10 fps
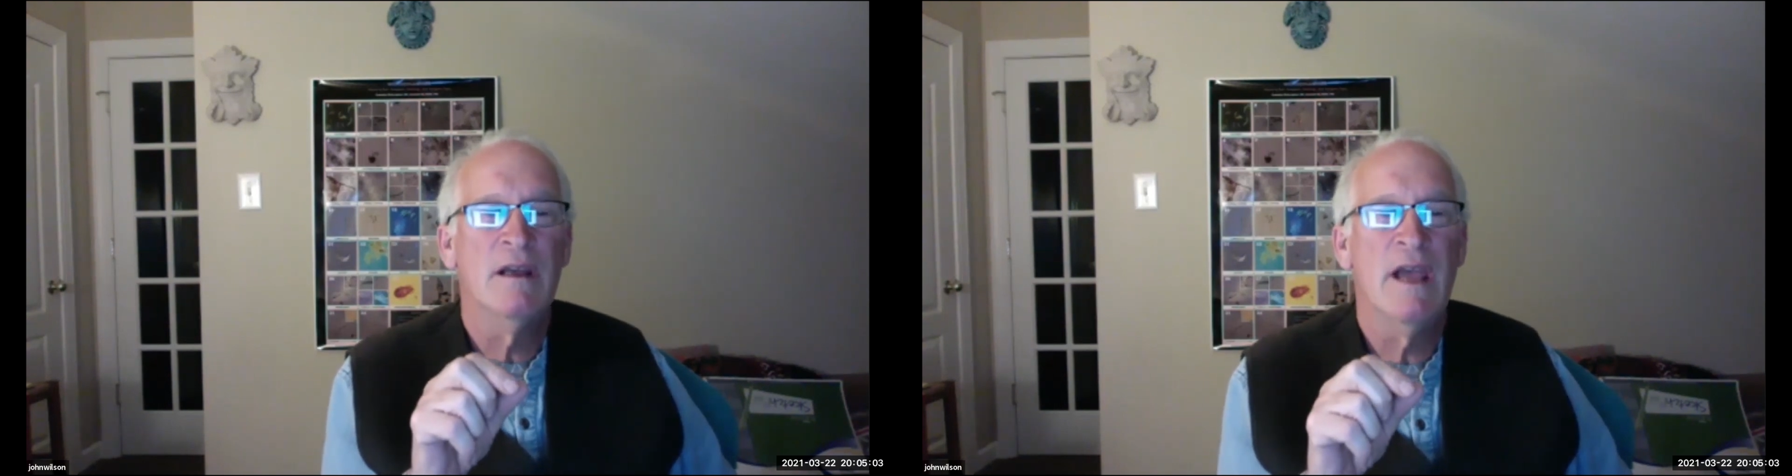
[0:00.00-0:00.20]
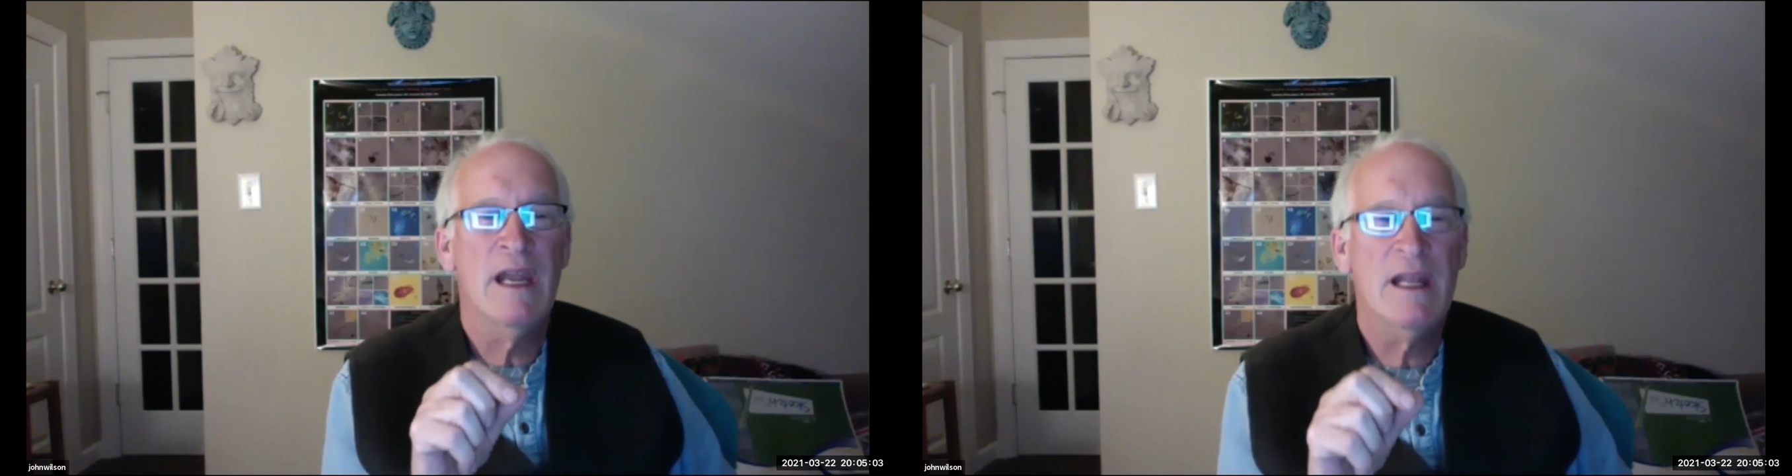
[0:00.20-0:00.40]

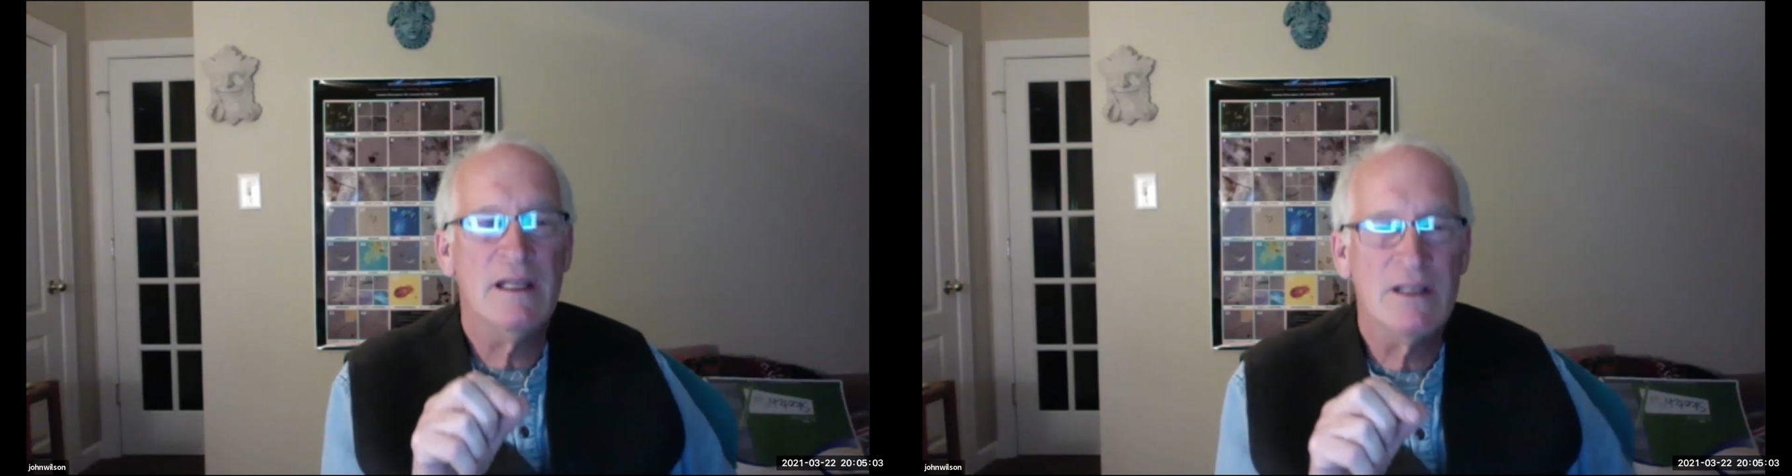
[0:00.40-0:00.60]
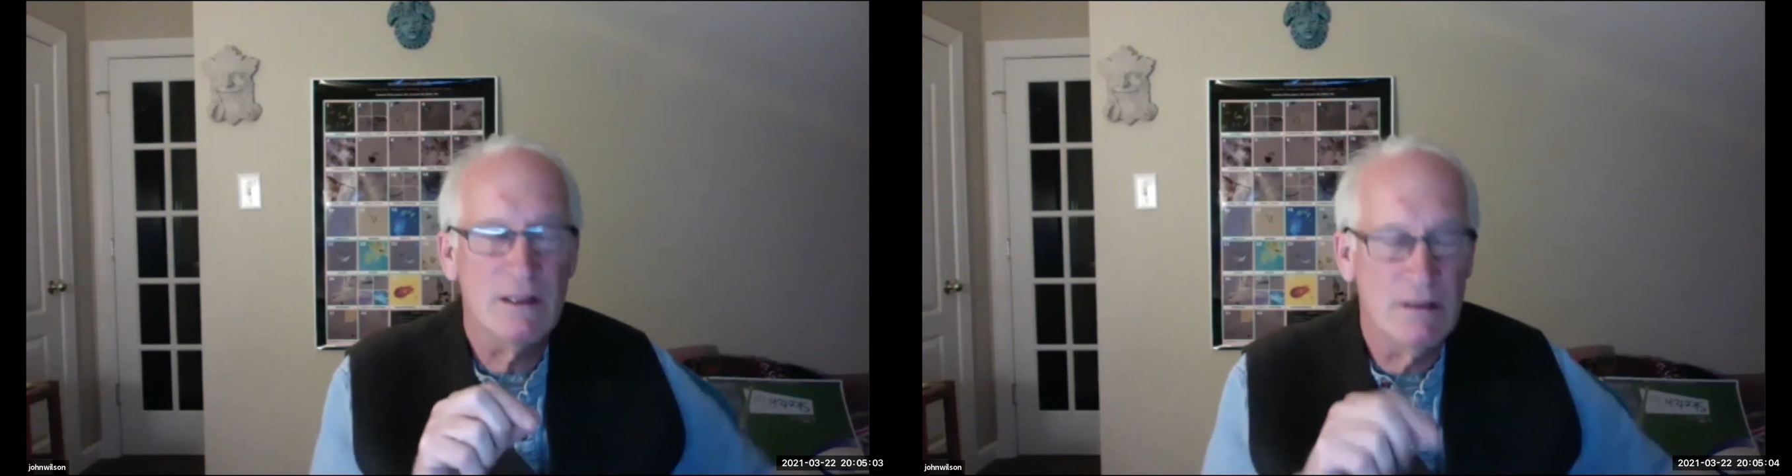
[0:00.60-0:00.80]
and
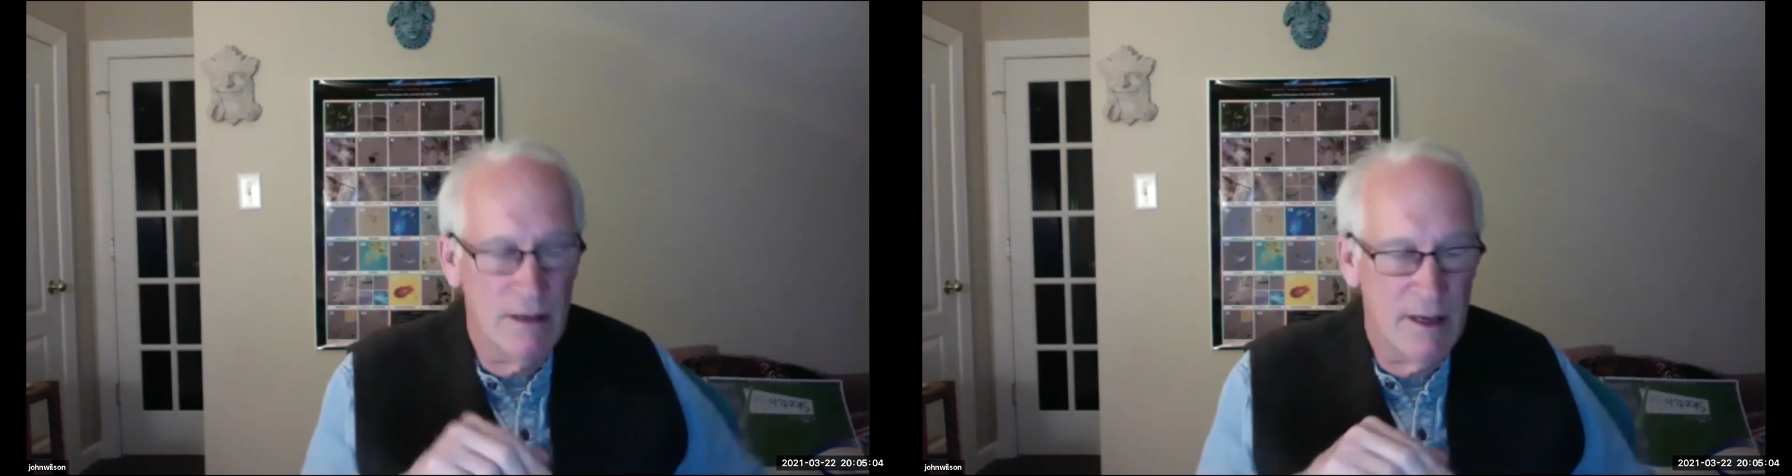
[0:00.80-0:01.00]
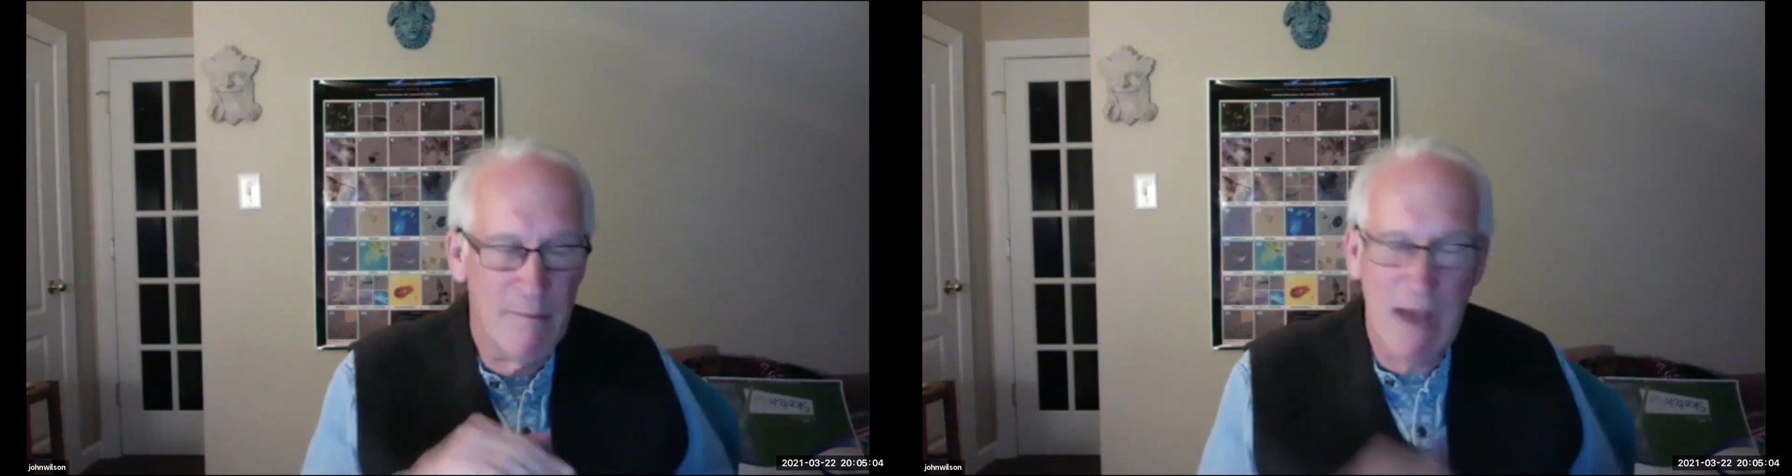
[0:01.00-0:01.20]
it's on
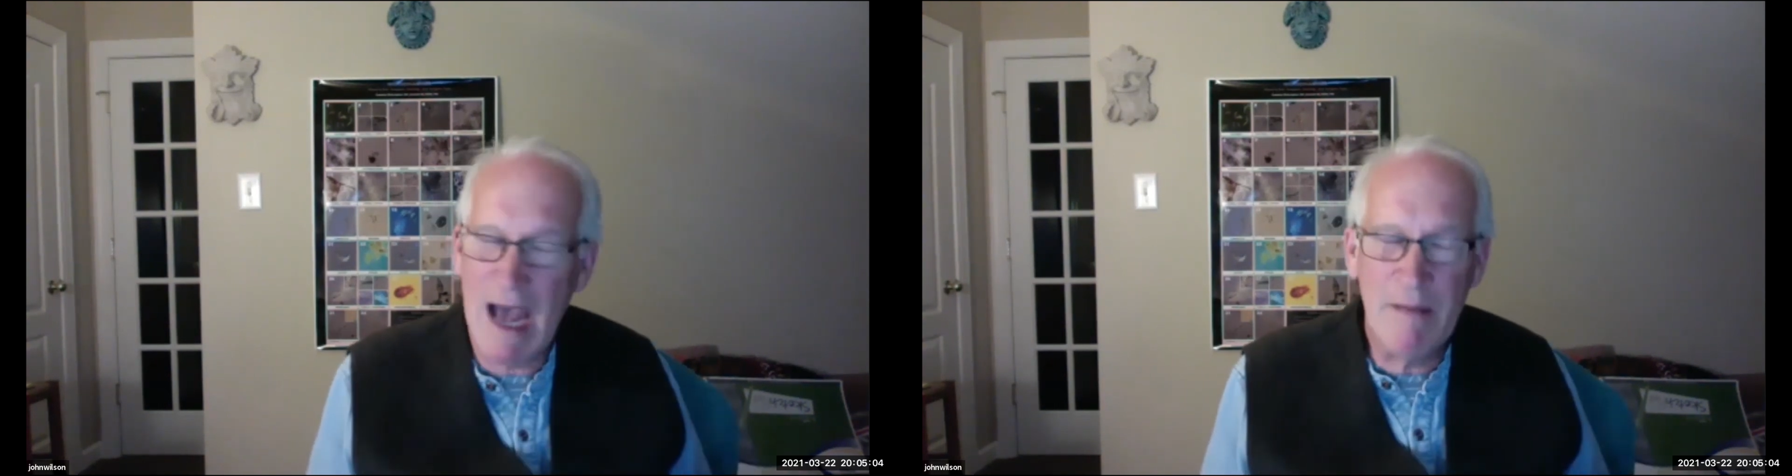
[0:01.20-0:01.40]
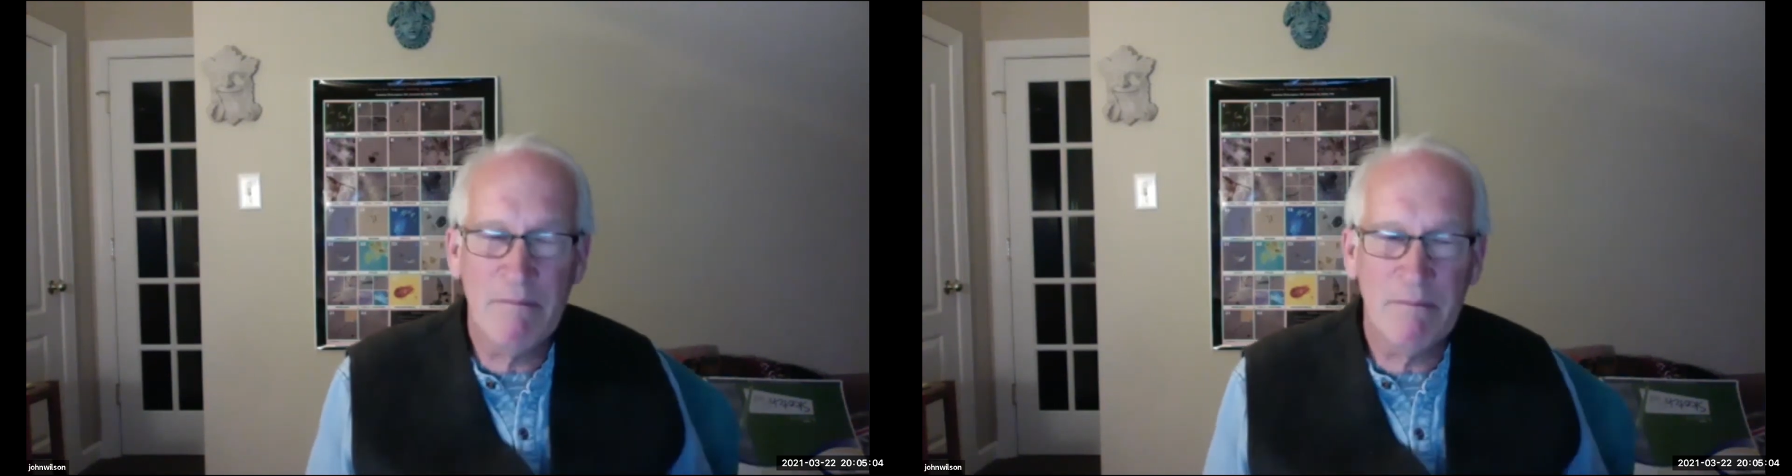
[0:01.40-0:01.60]
the
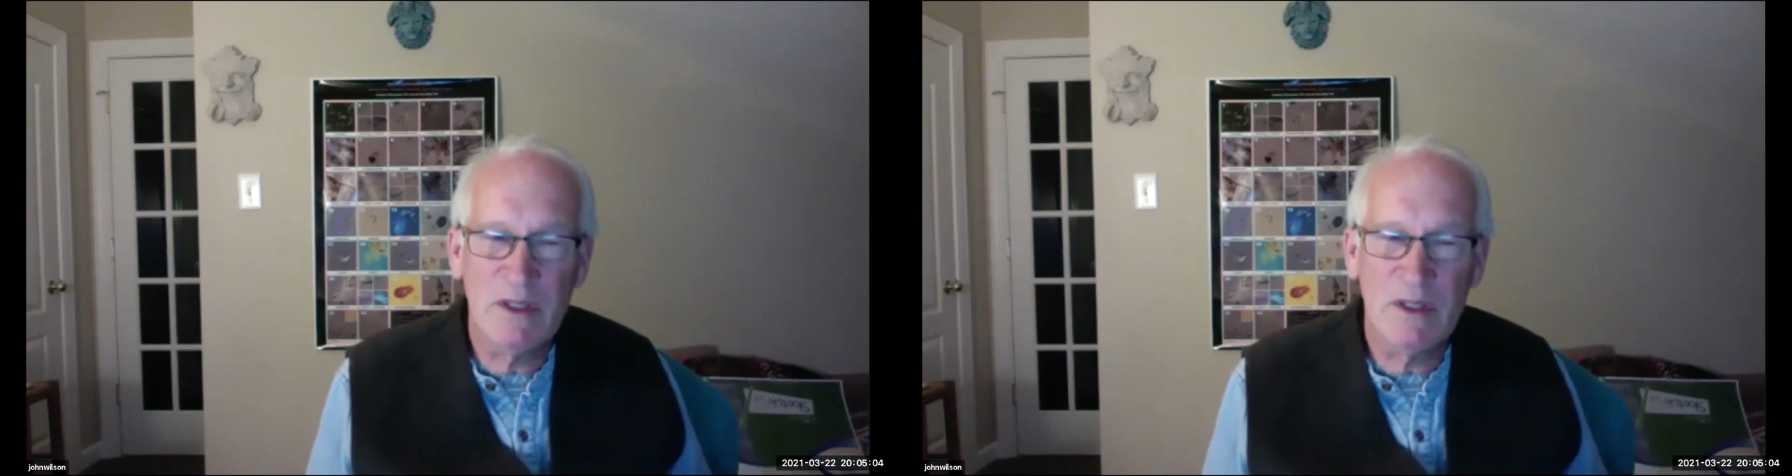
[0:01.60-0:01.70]
bottom,